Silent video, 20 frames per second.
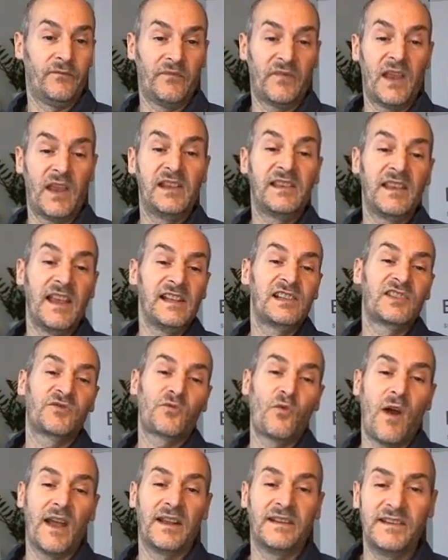it's
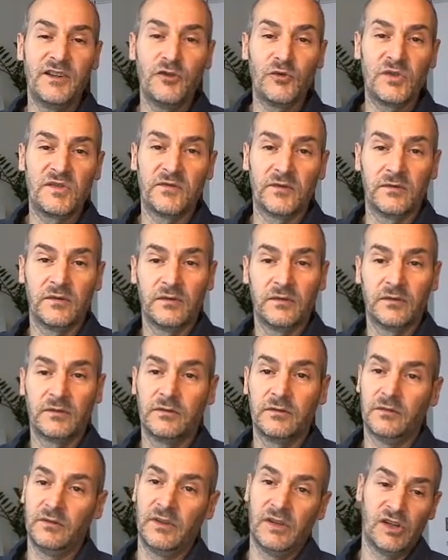quite useful.
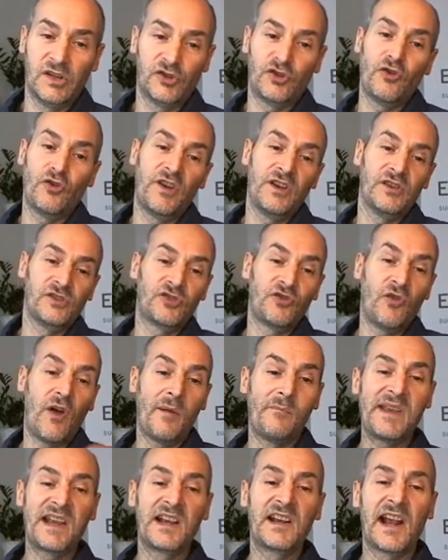So in a
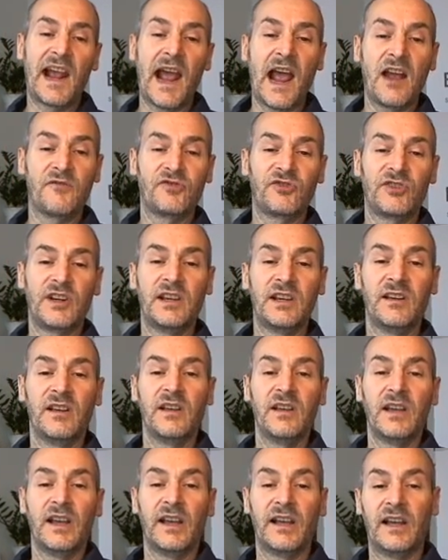big country,
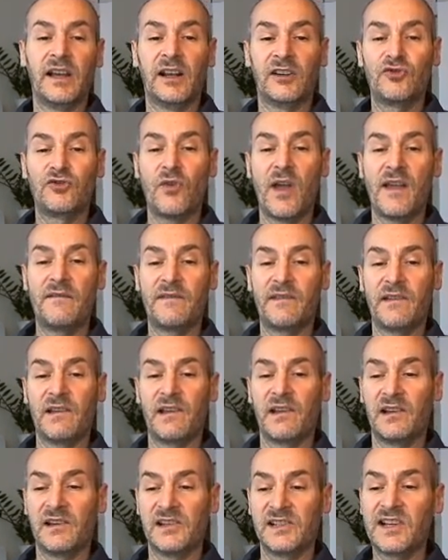to
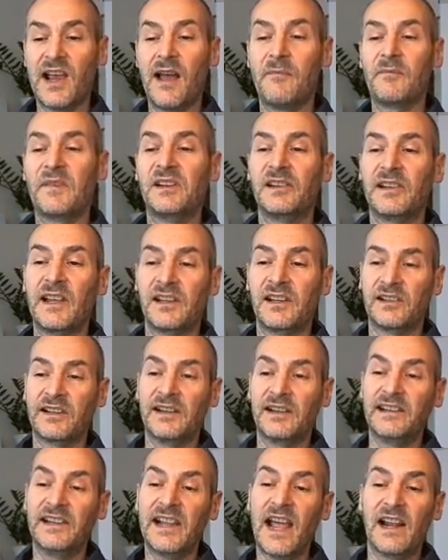have something that
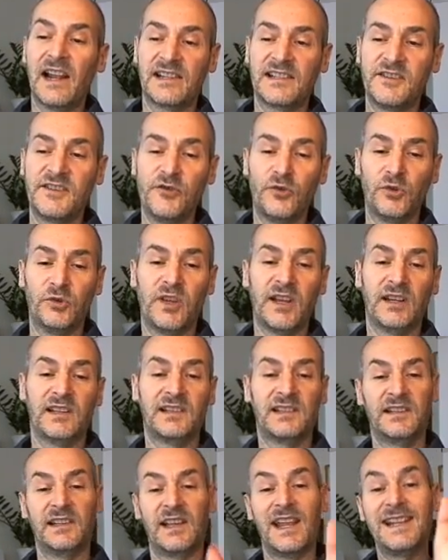alerts you that
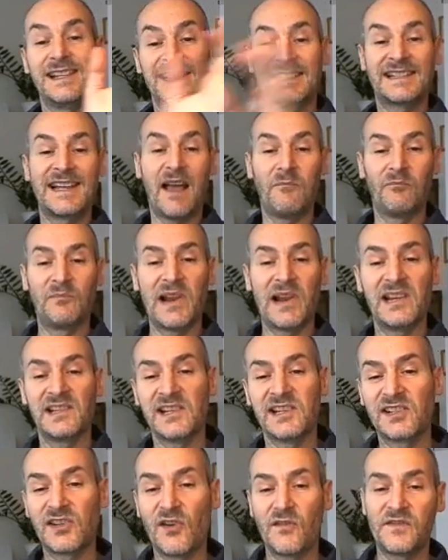in some
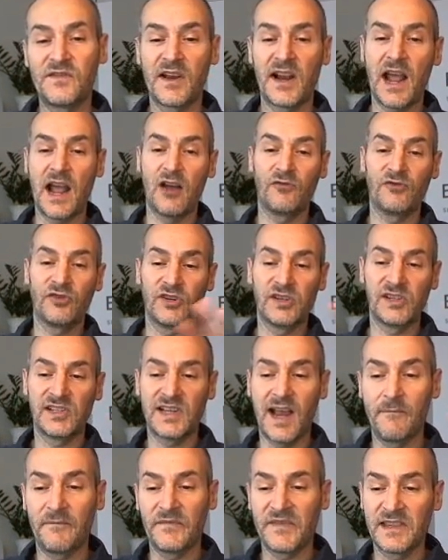places of the country
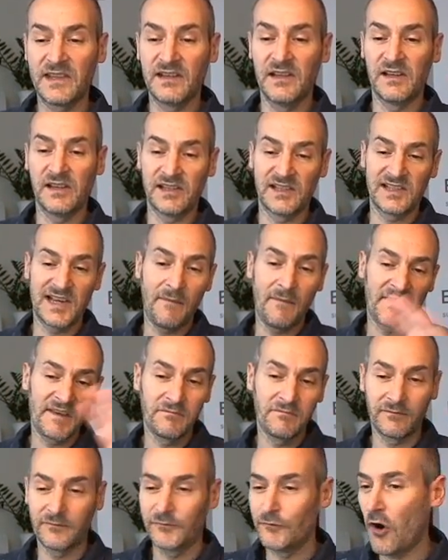
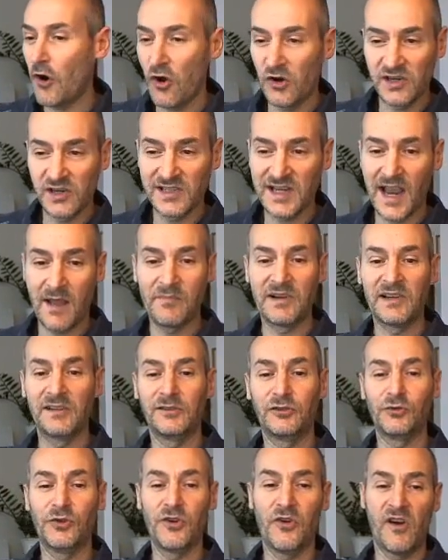something wrong is happening
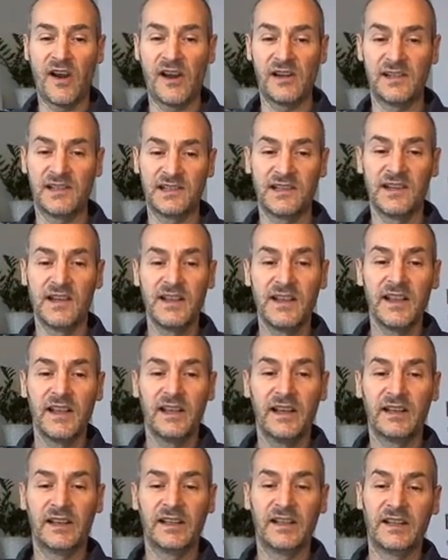to your ads
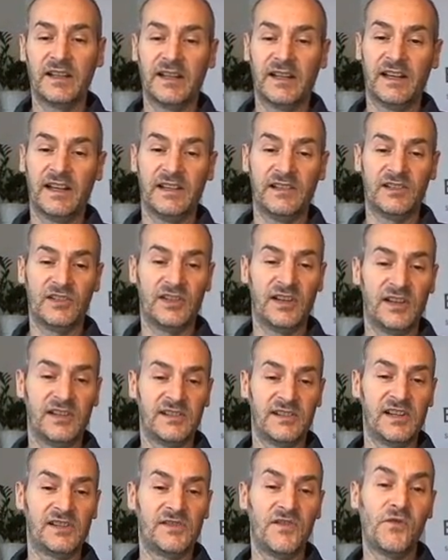
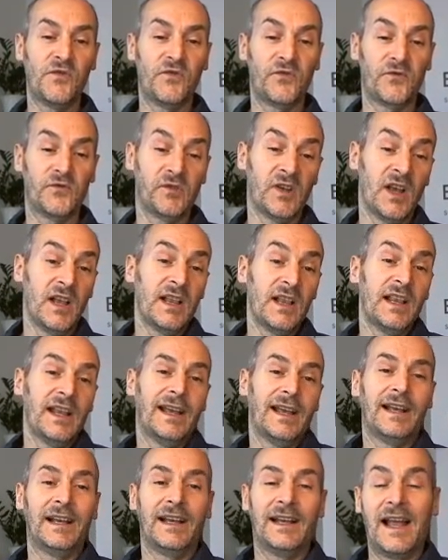is useful.
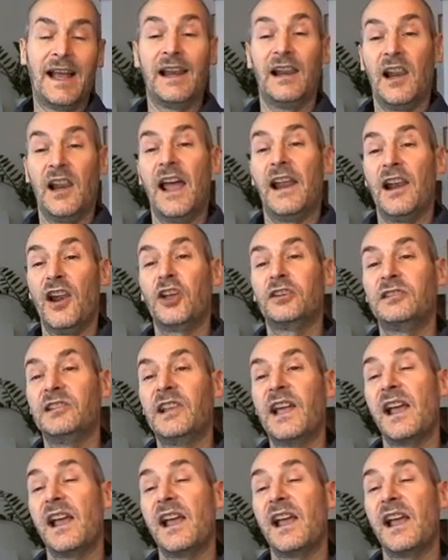A lot